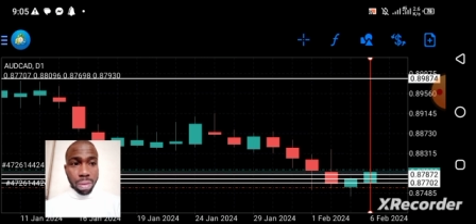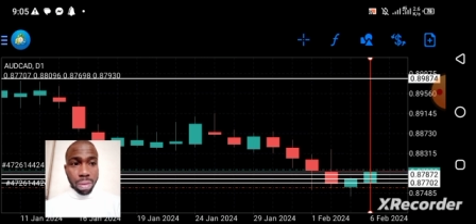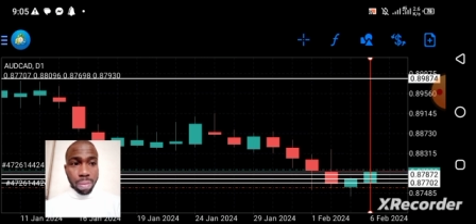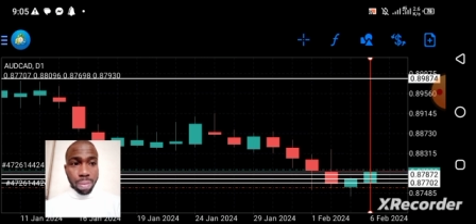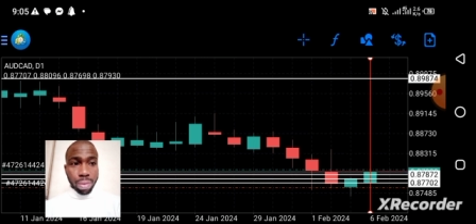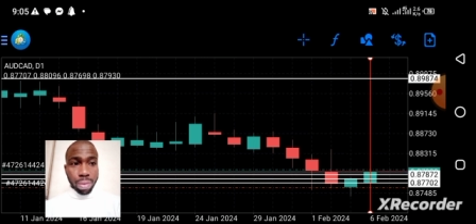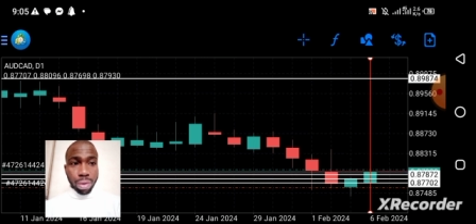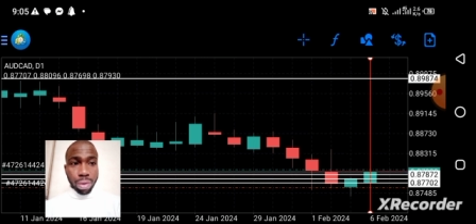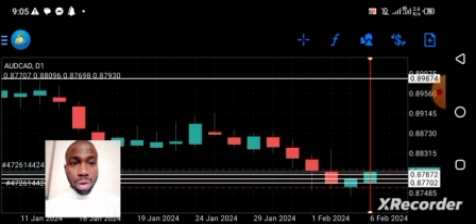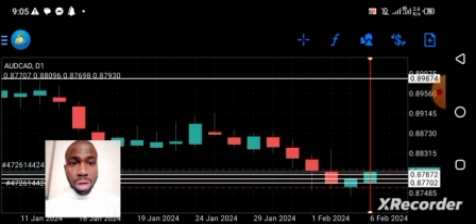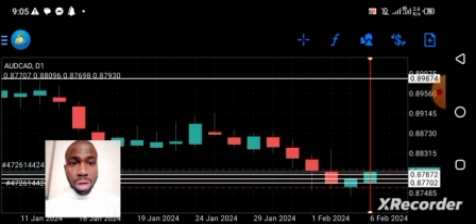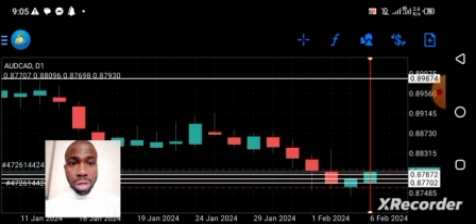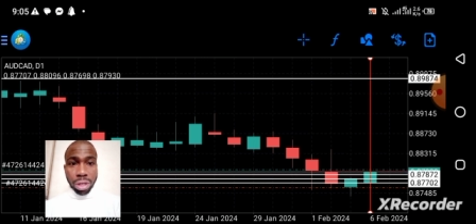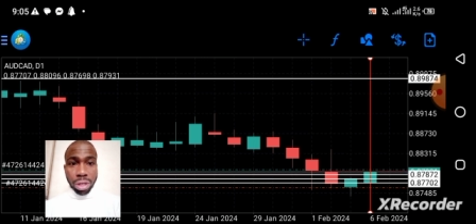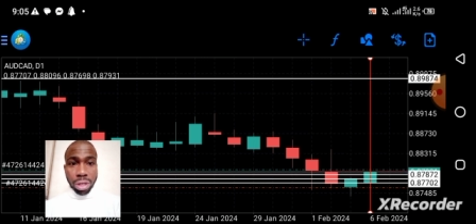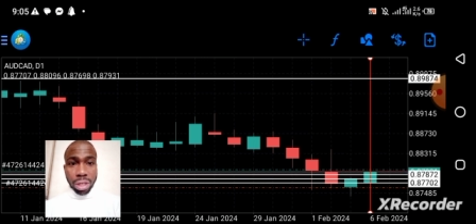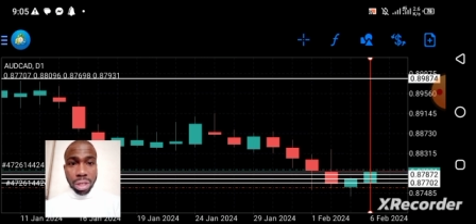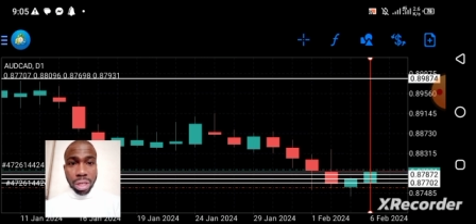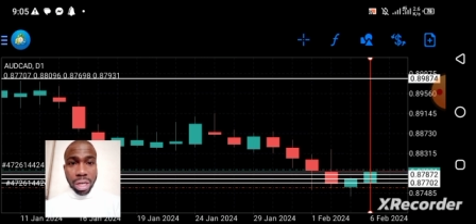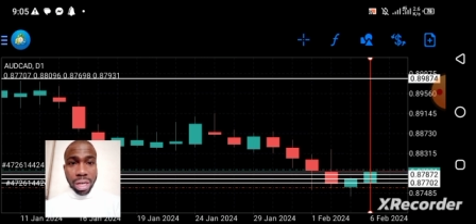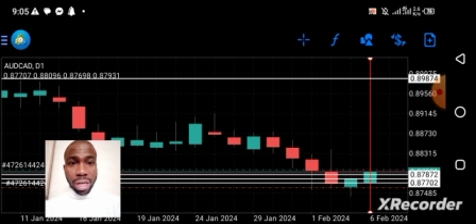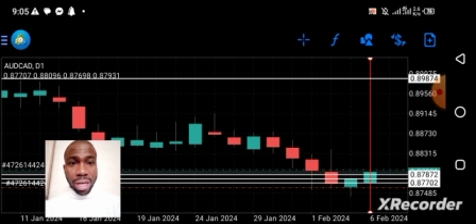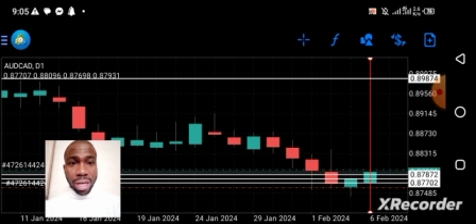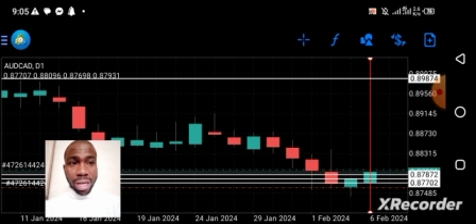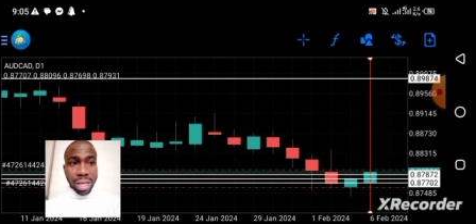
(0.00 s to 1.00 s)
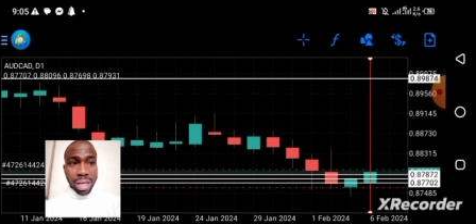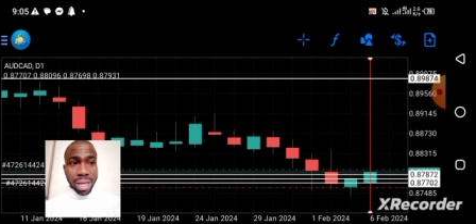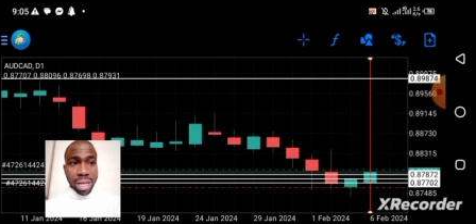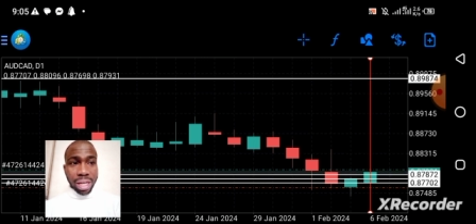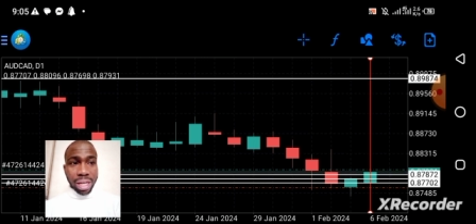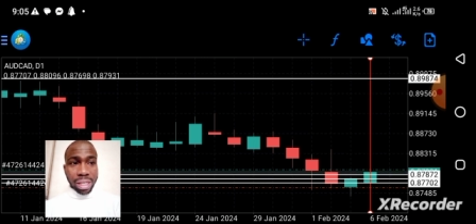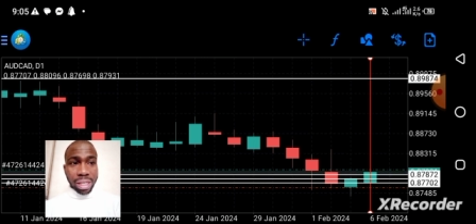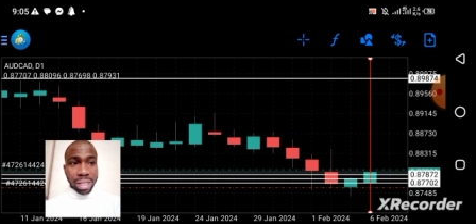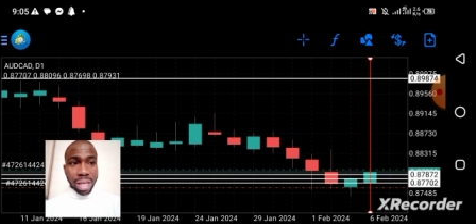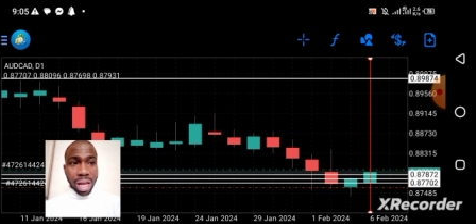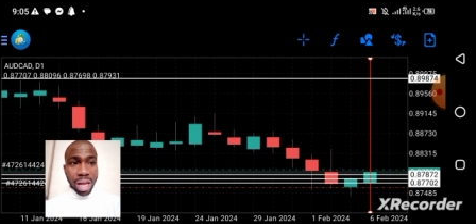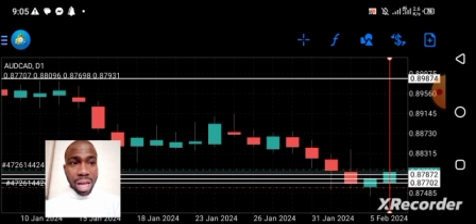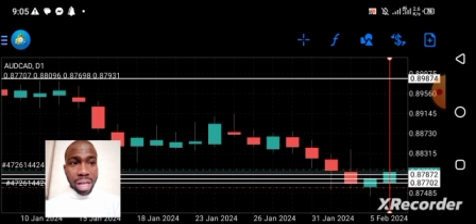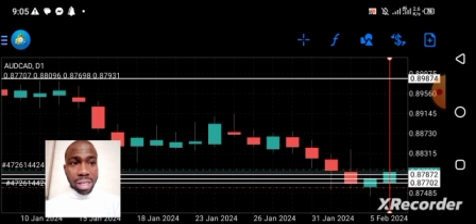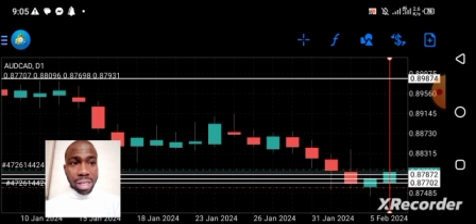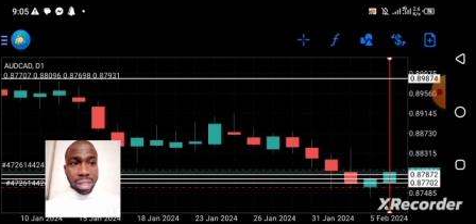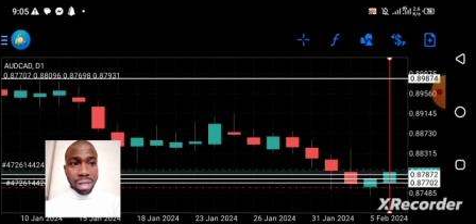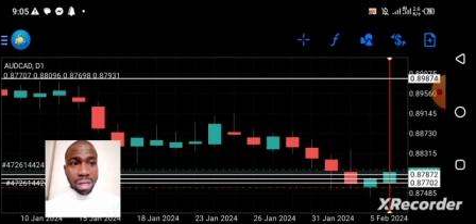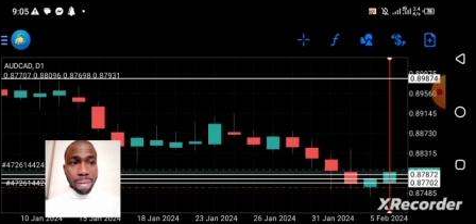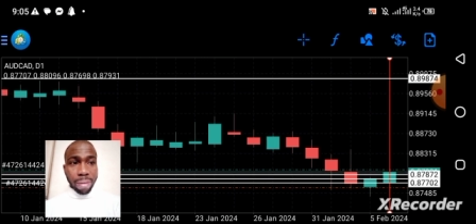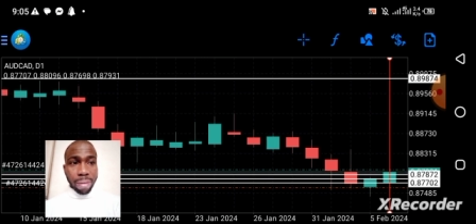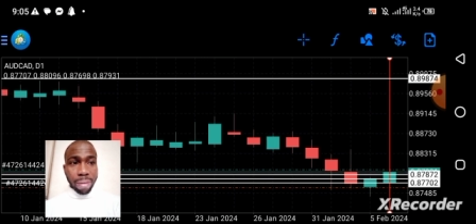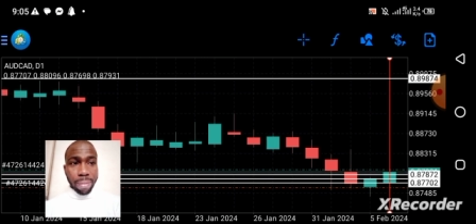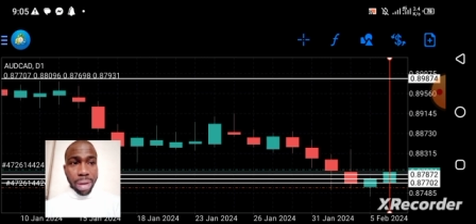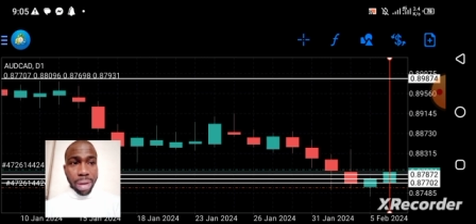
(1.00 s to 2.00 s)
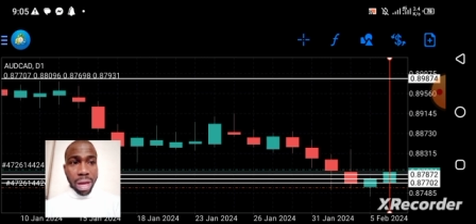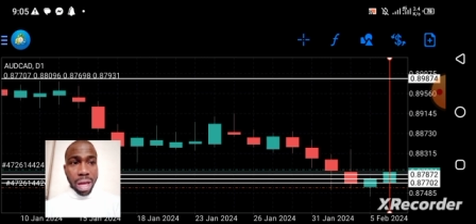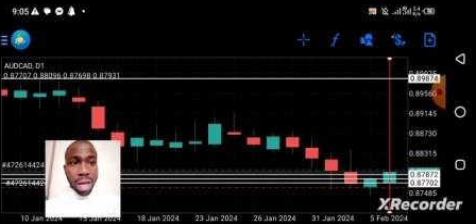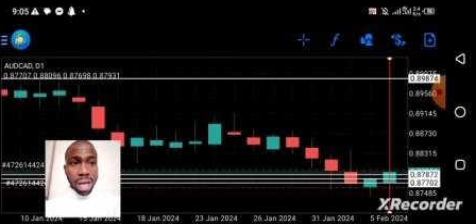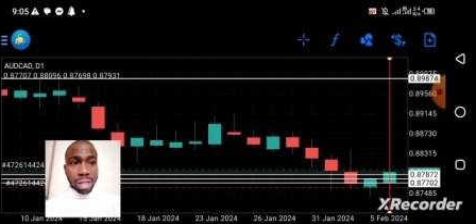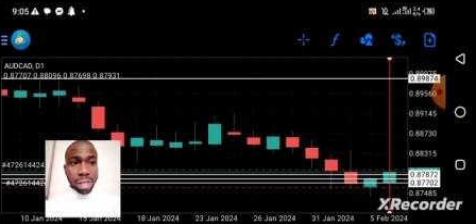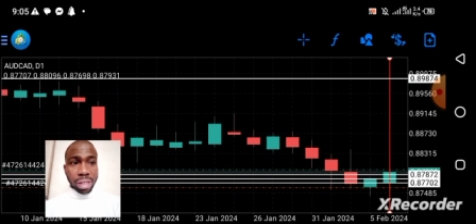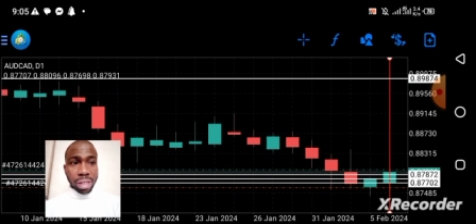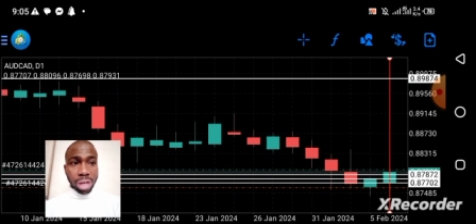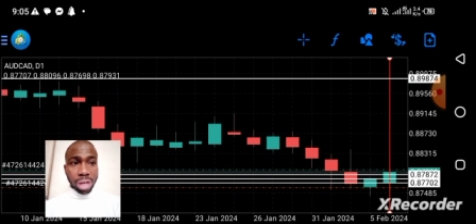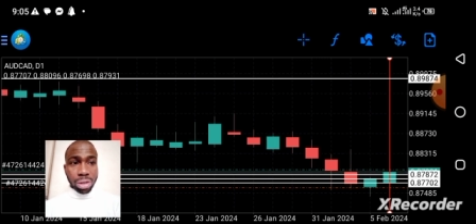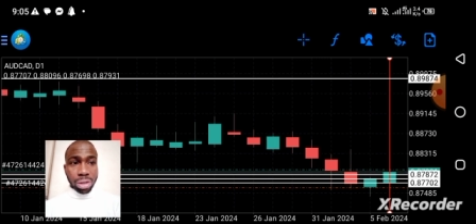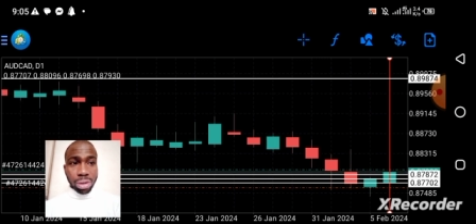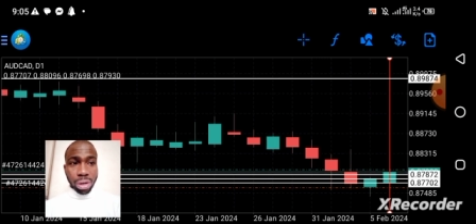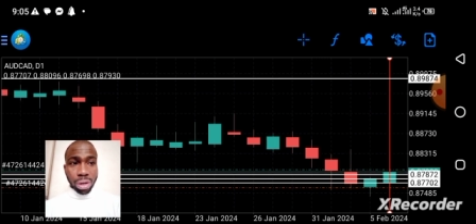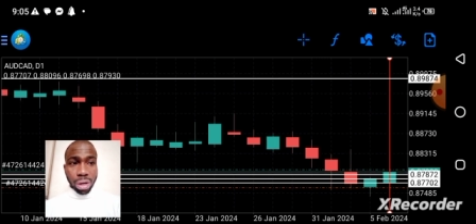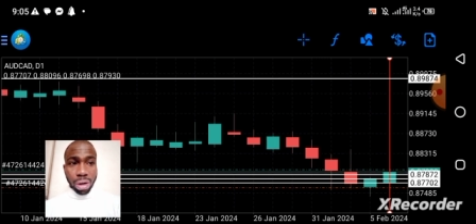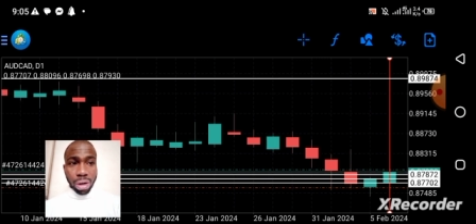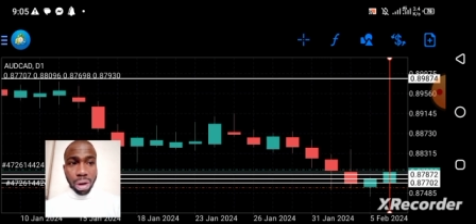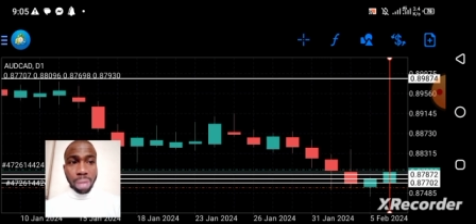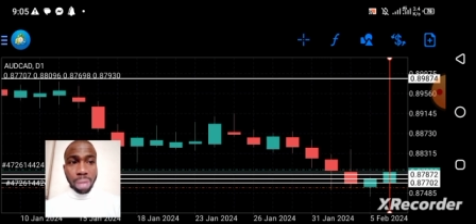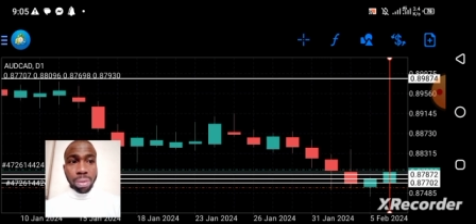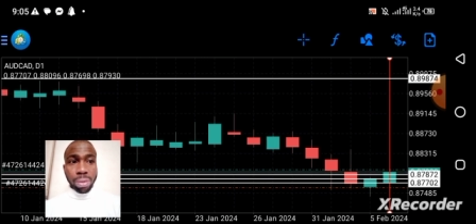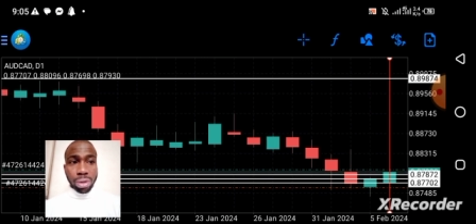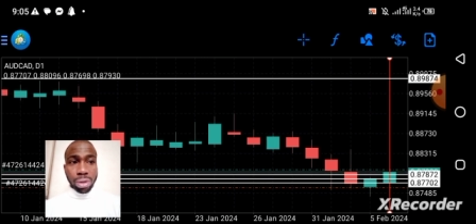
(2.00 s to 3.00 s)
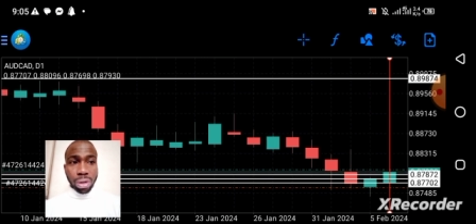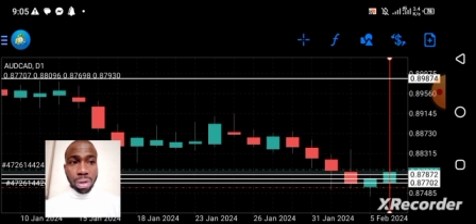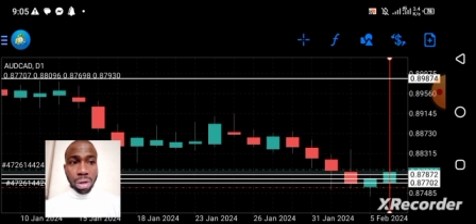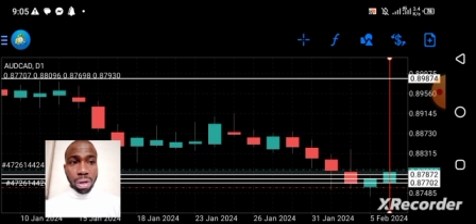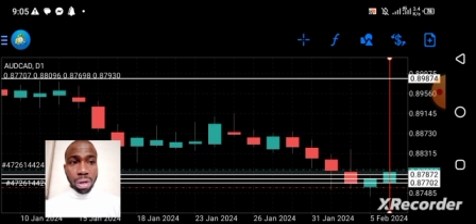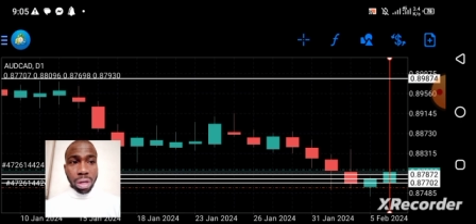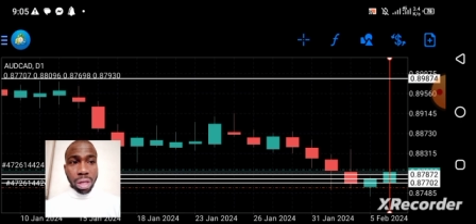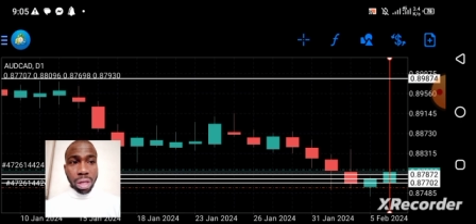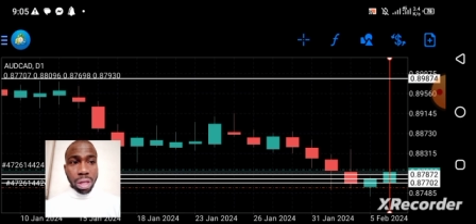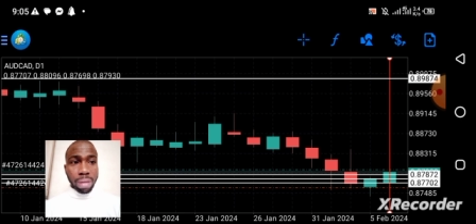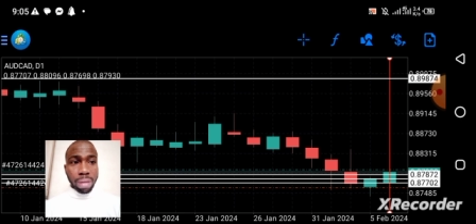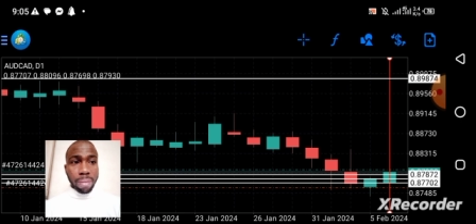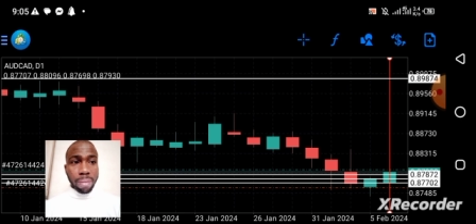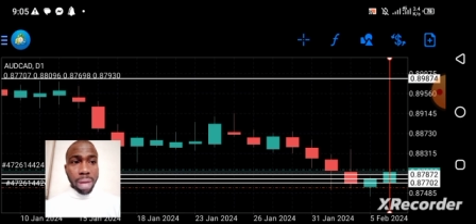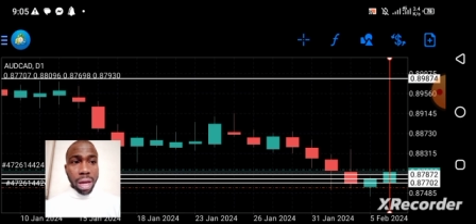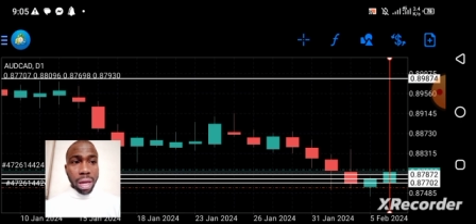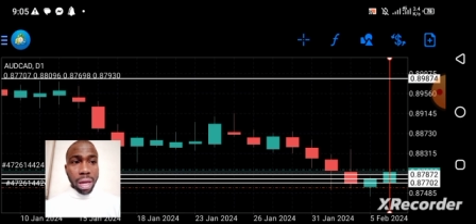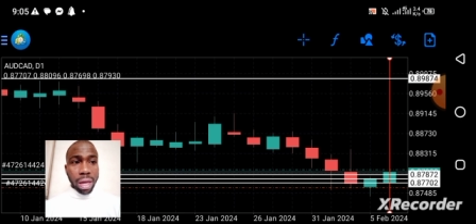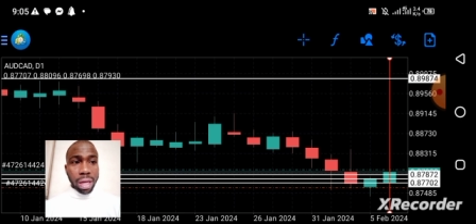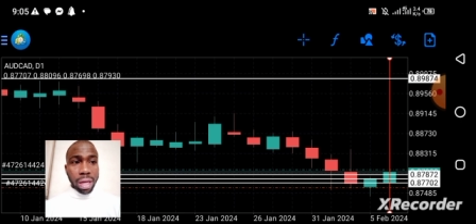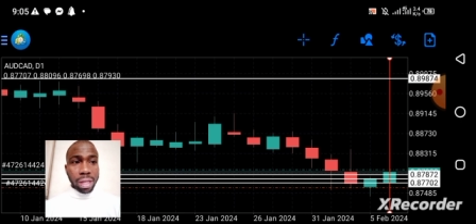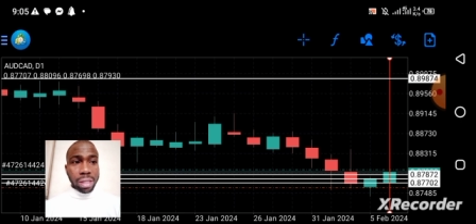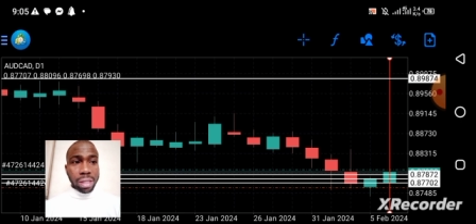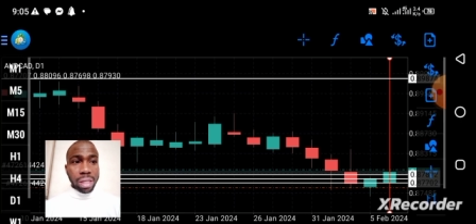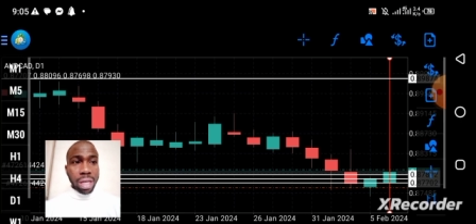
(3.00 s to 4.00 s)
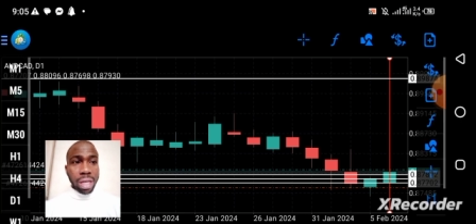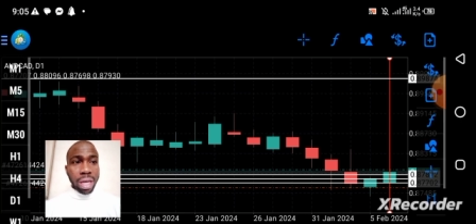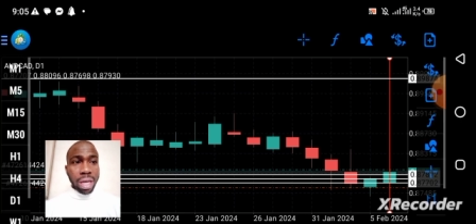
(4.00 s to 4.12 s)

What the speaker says: bullish indicates that buyers are showing up strong in the market.